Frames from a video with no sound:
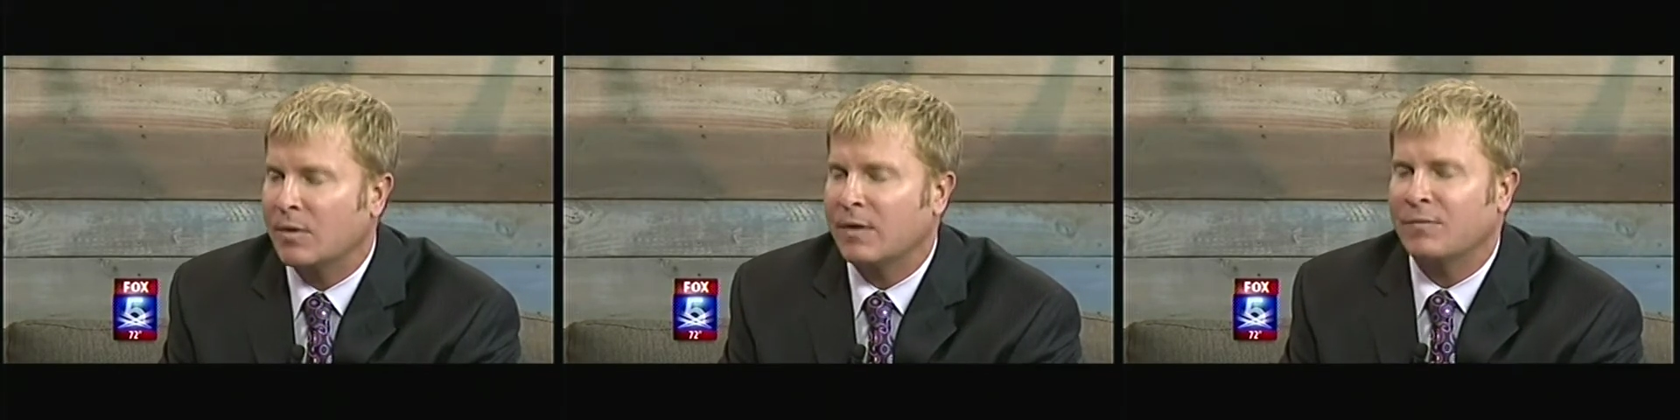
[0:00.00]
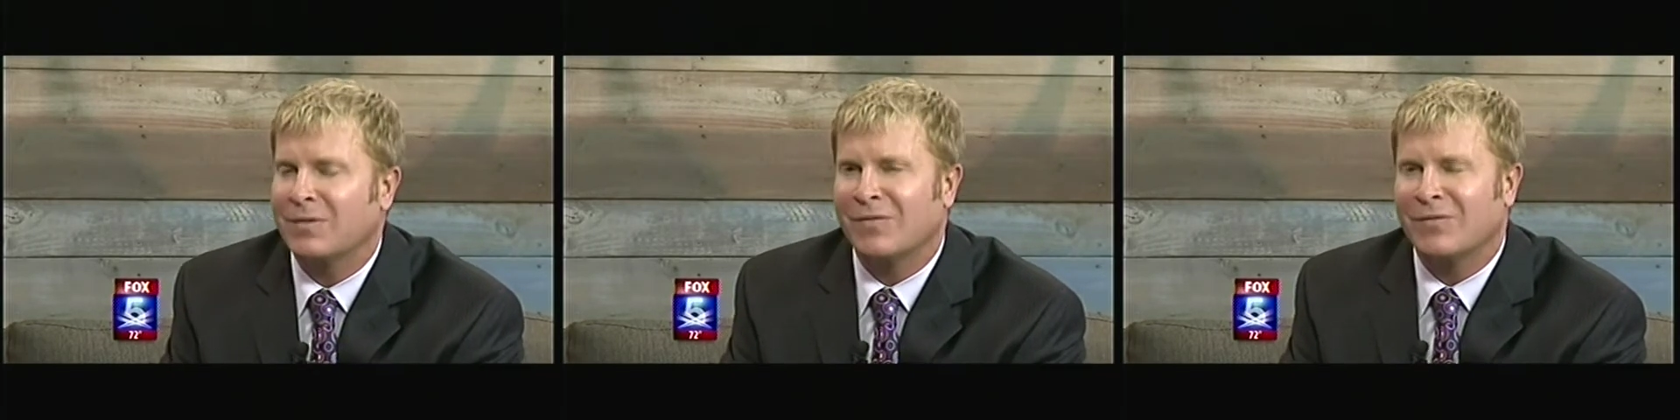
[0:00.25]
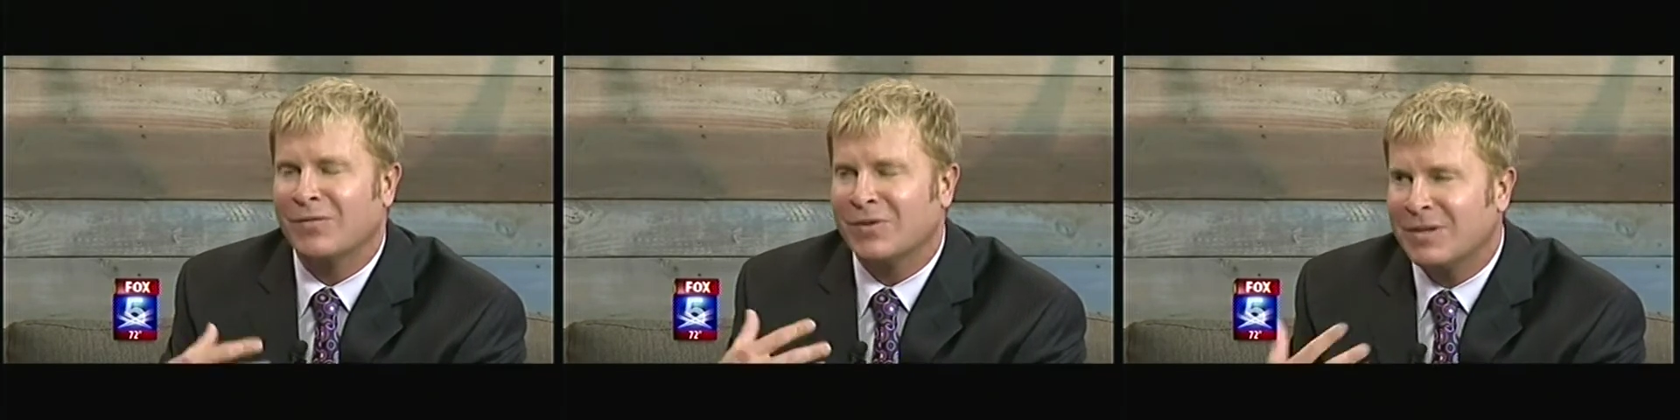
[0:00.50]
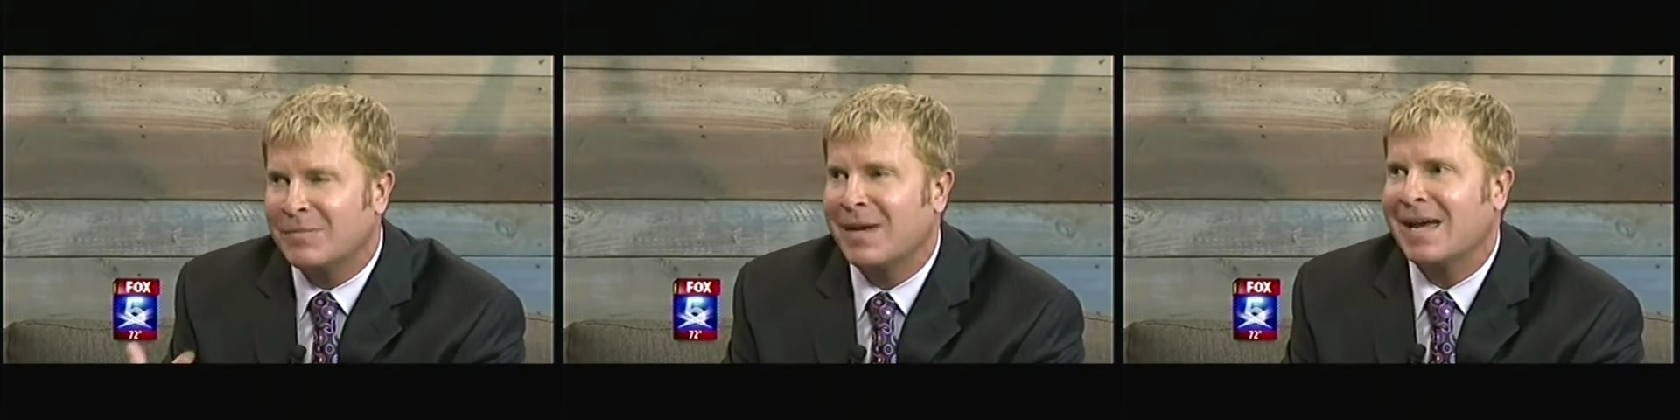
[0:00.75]
but if you have
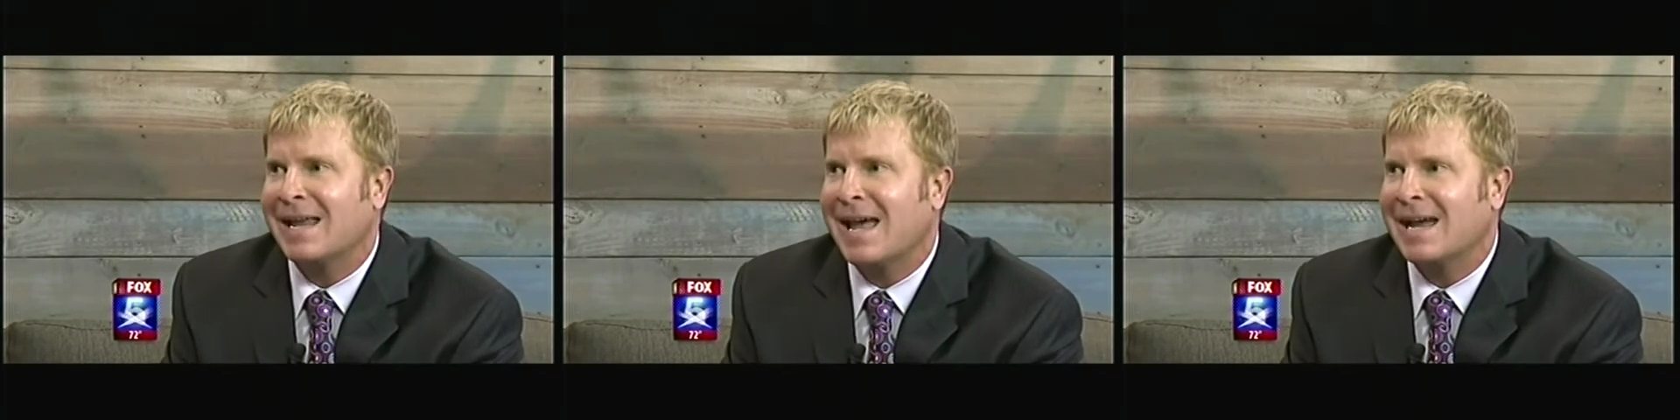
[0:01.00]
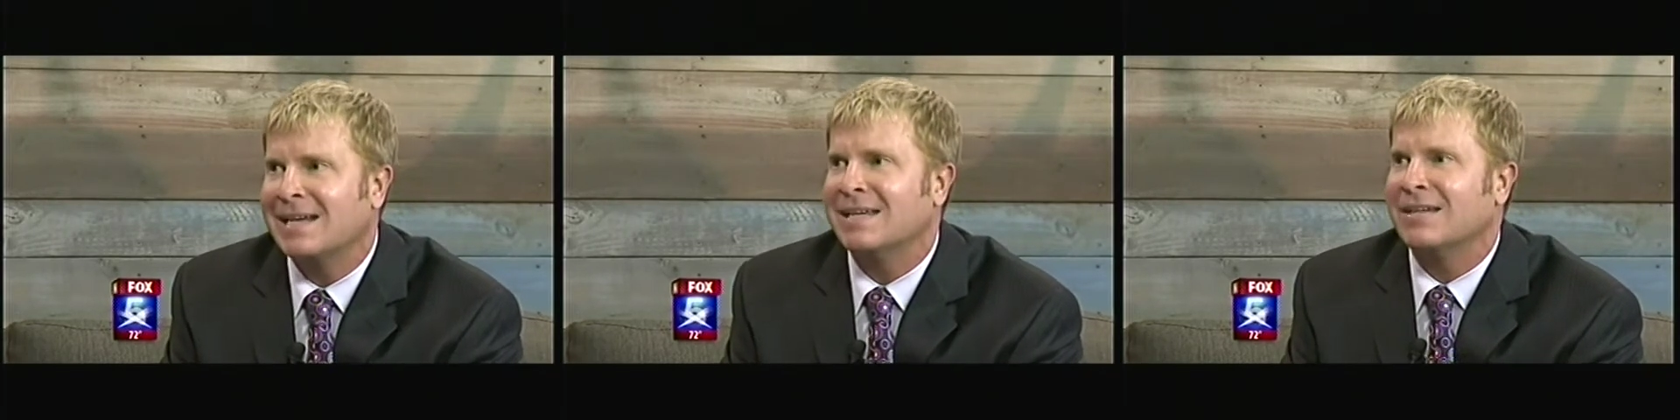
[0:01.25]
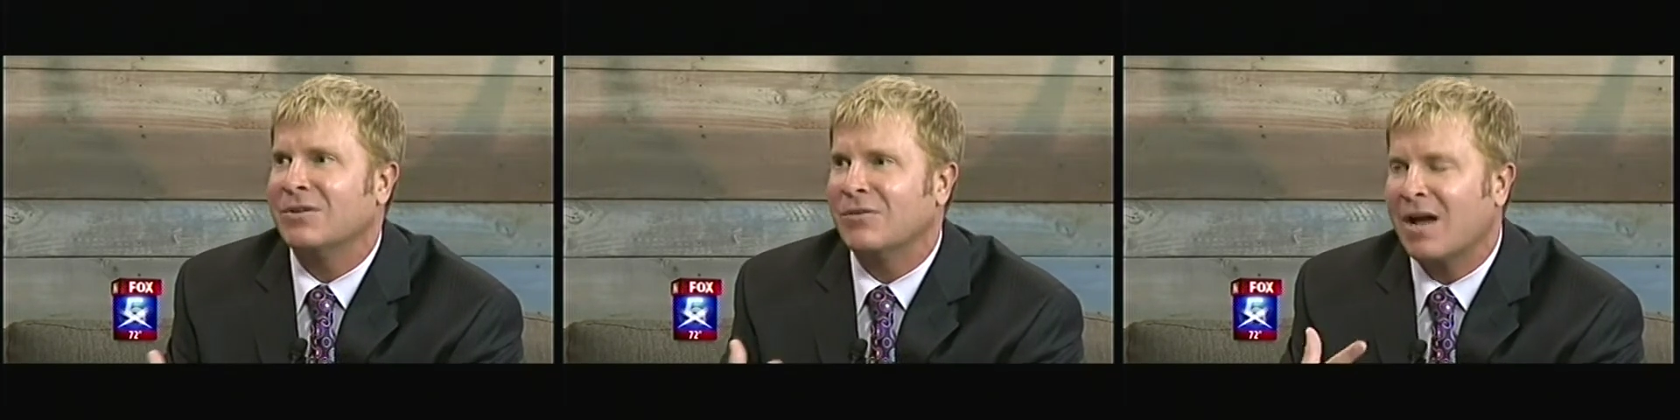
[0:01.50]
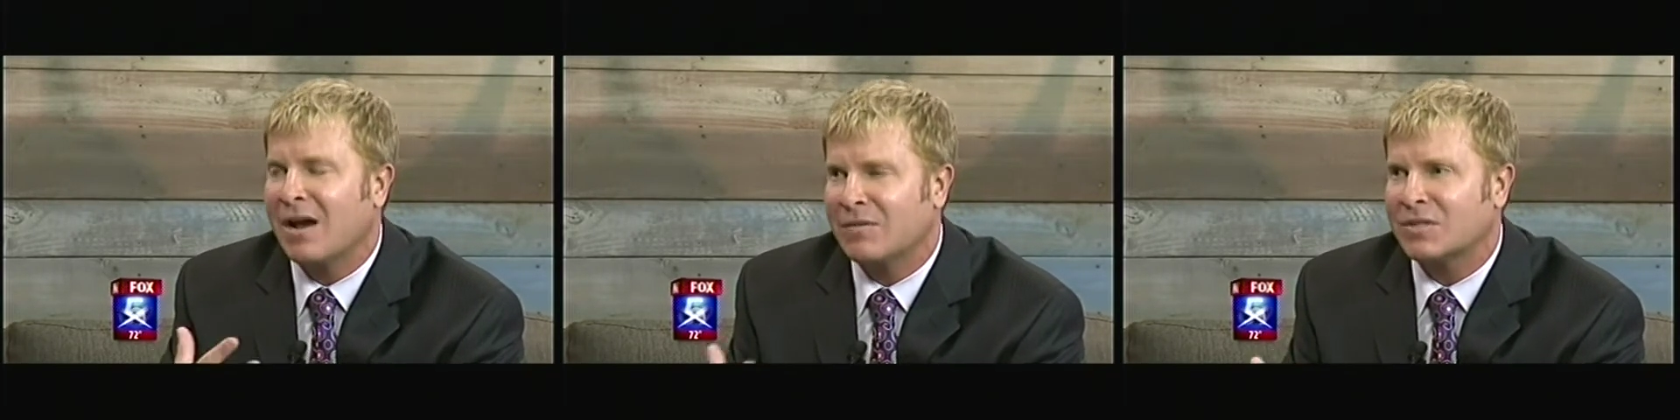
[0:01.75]
really bad acne and you're
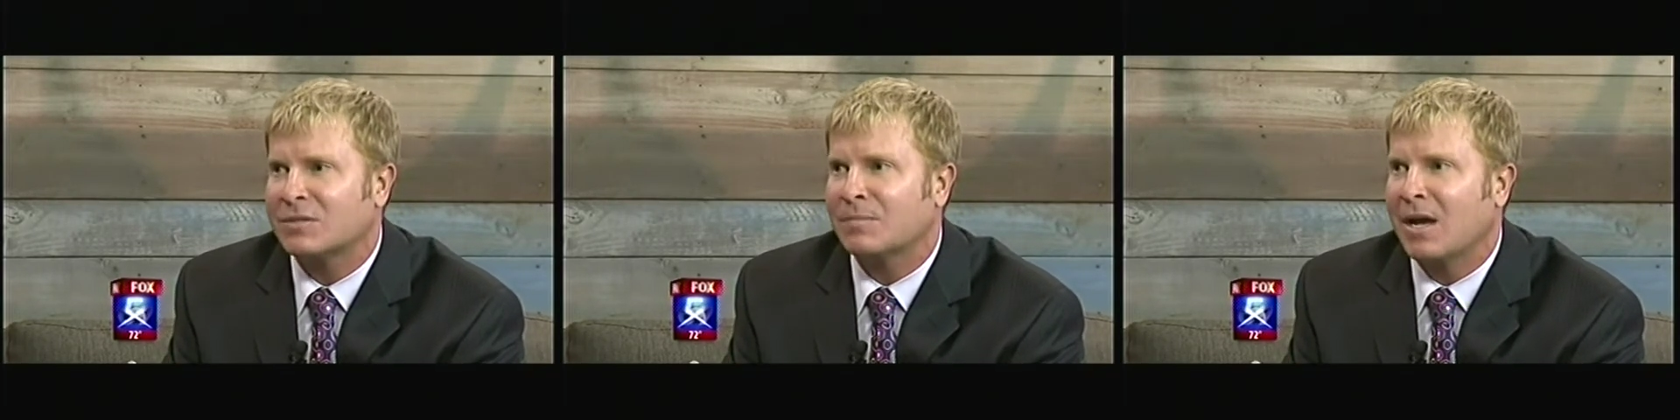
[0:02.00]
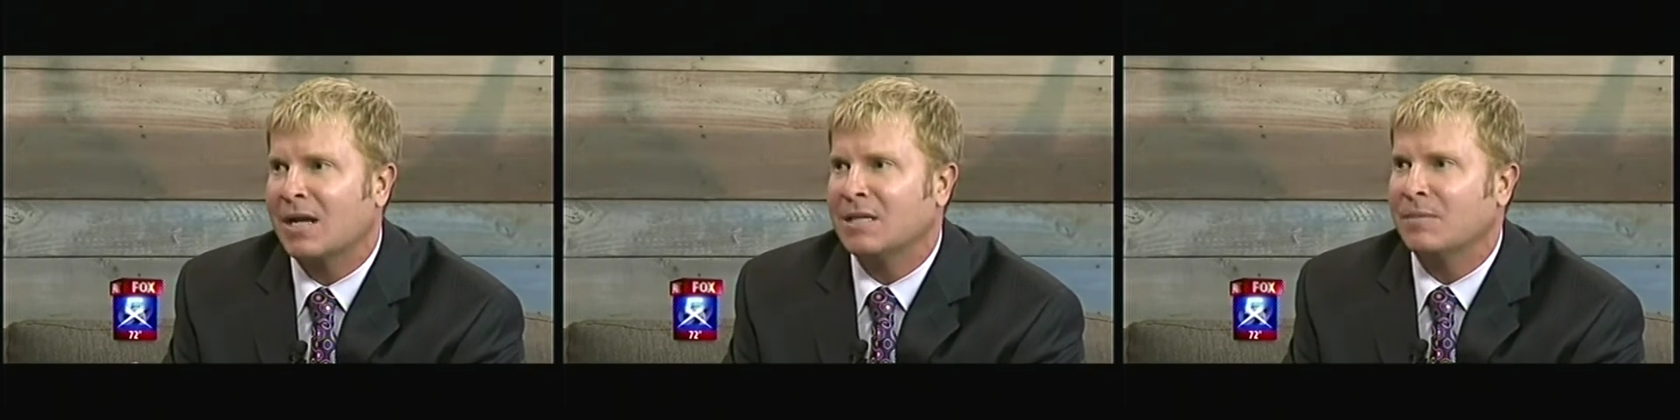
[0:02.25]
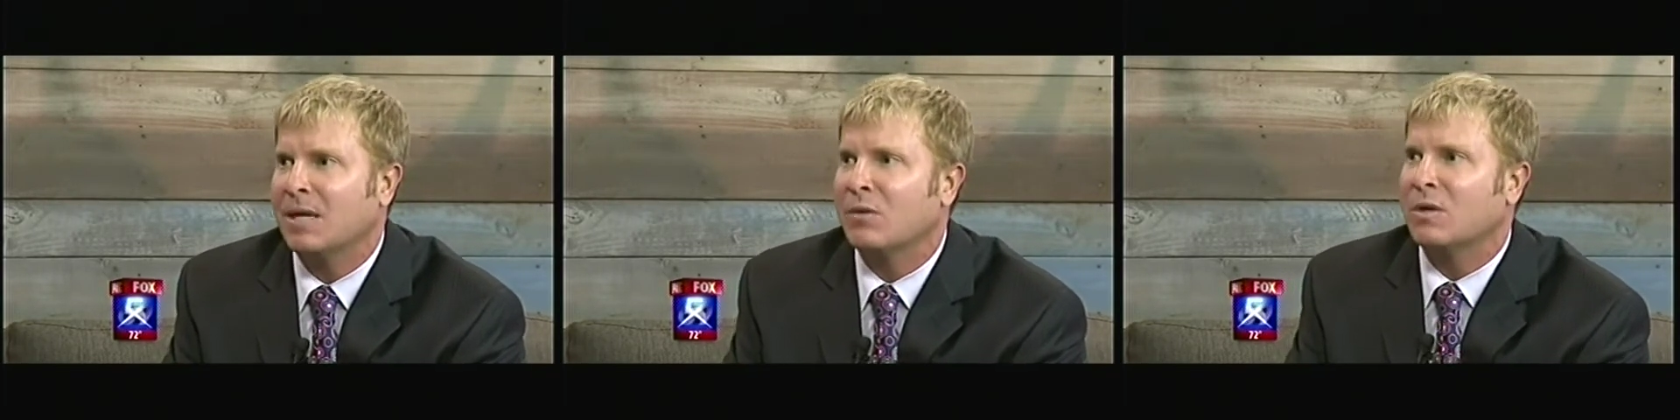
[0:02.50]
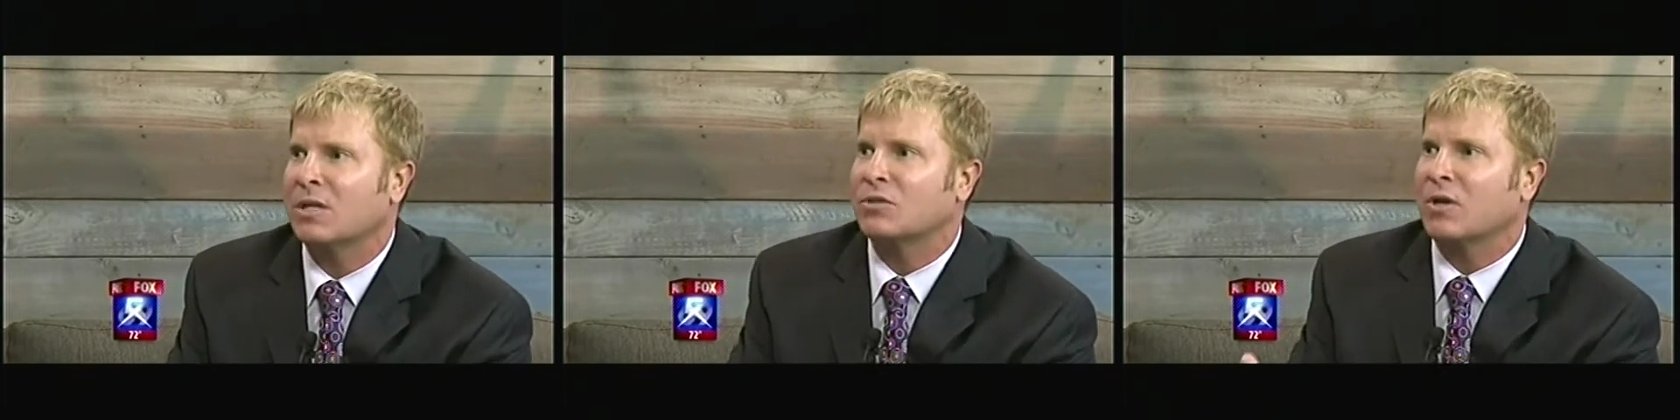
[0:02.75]
not responding, you may
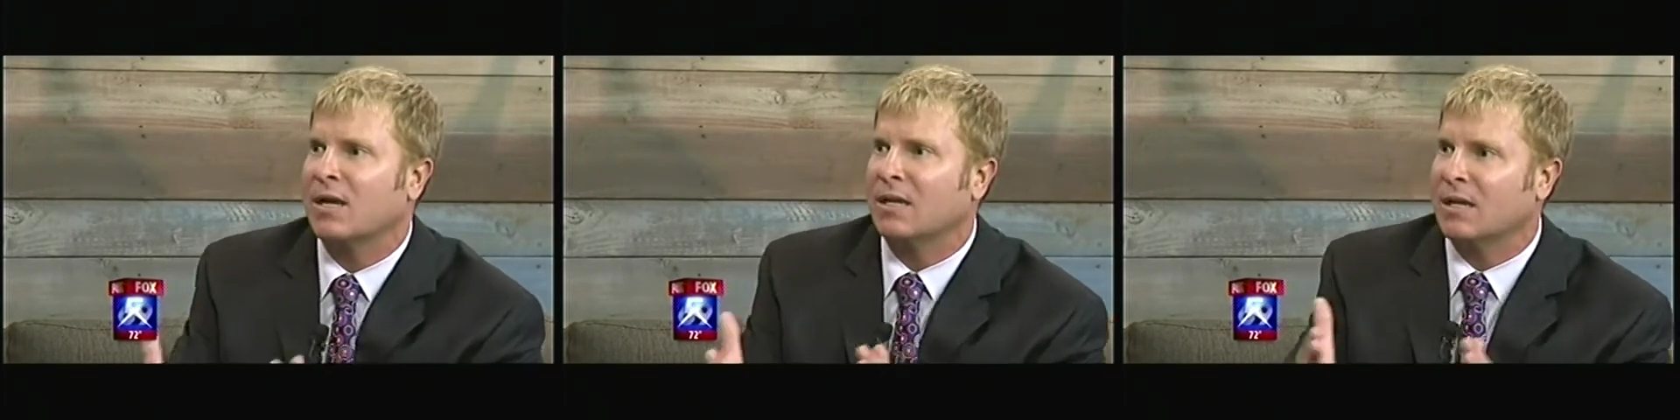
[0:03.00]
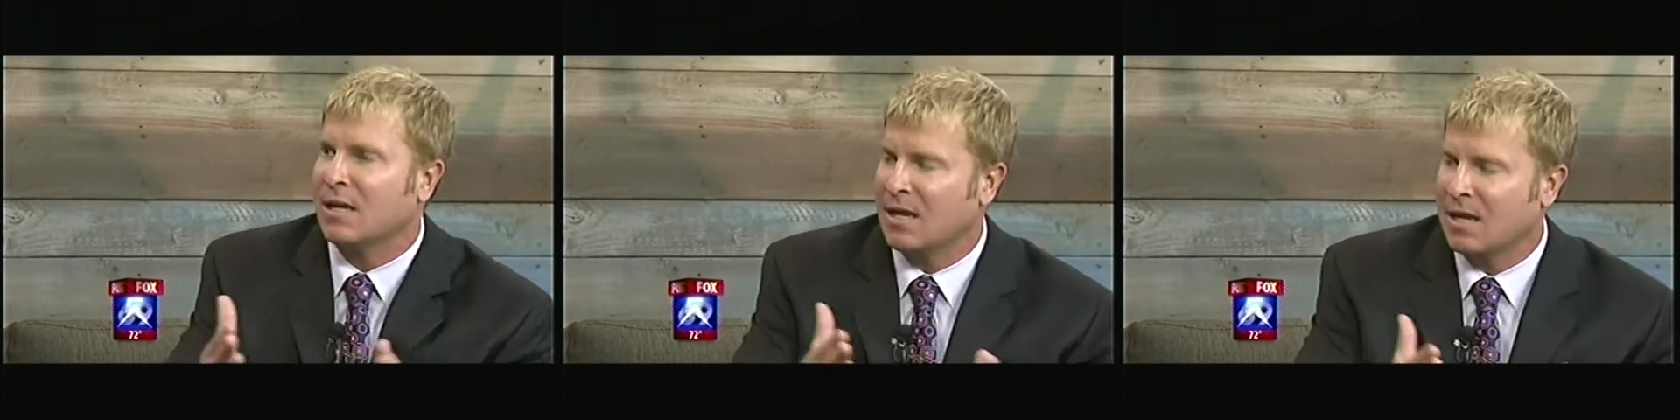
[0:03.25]
want to try to